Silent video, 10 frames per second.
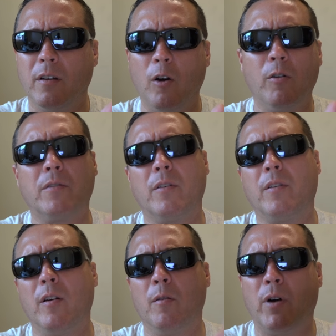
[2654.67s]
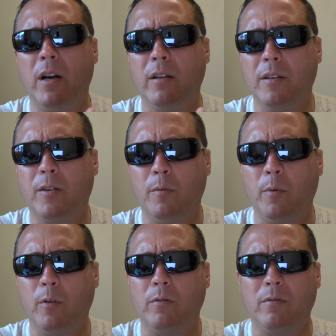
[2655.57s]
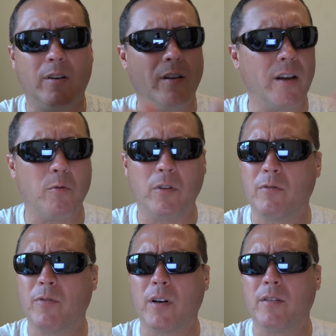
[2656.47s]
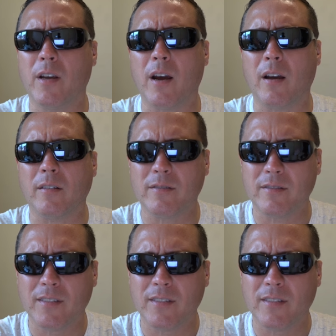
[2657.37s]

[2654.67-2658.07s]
Oh, that's the Tom Bradley terminal. And you're like, what the fuck is that?